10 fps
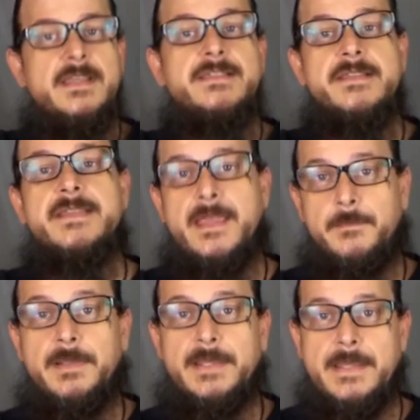is the
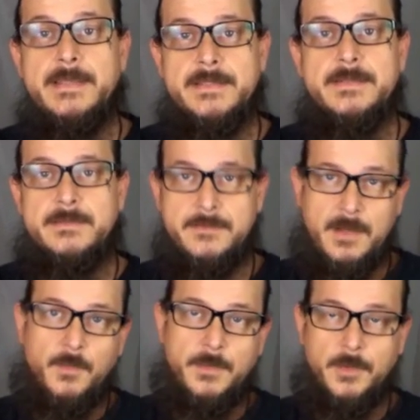same place
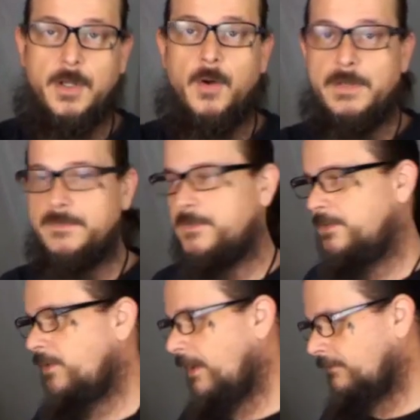that we were going to,
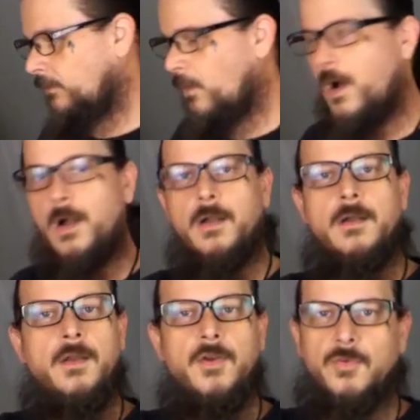and you have to walk
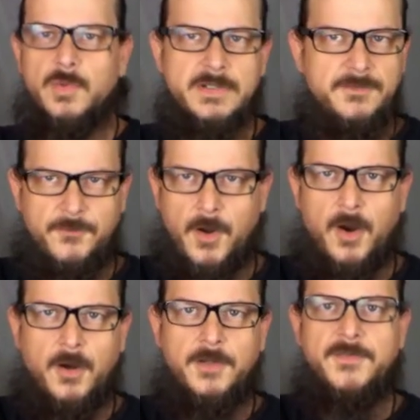really
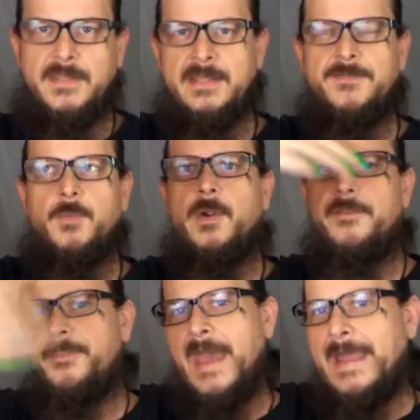far to get to where
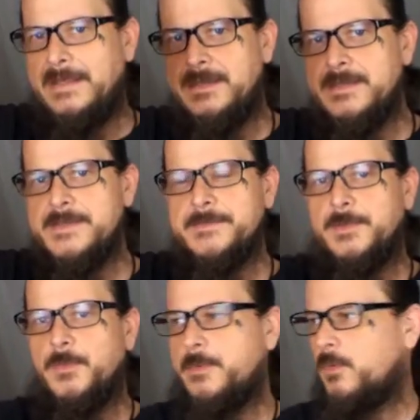that is,
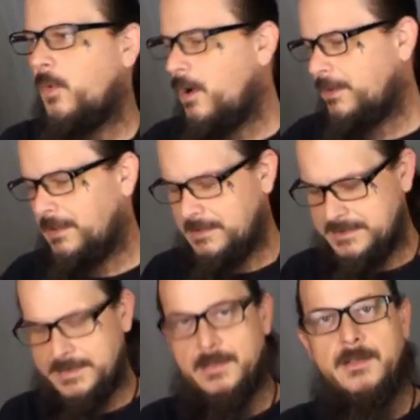but we were walking and
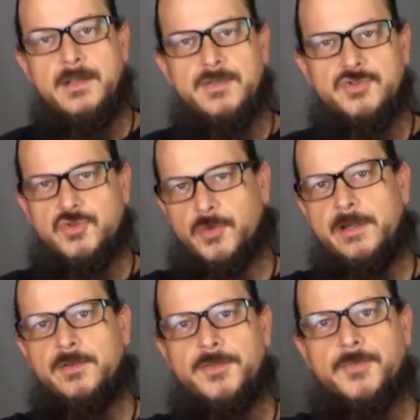it's a
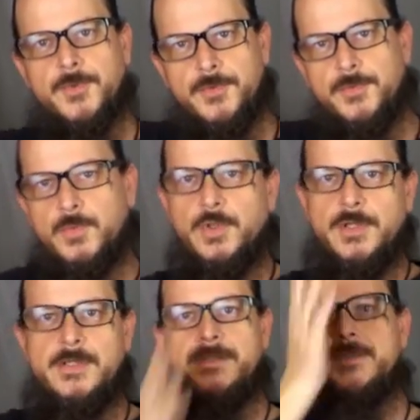trail through
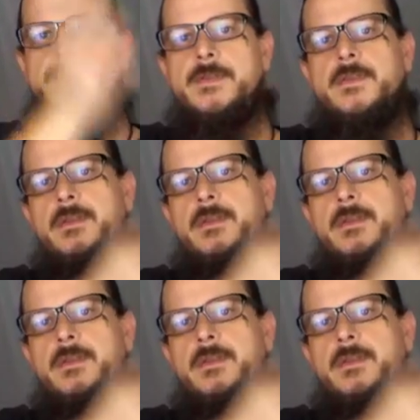woods.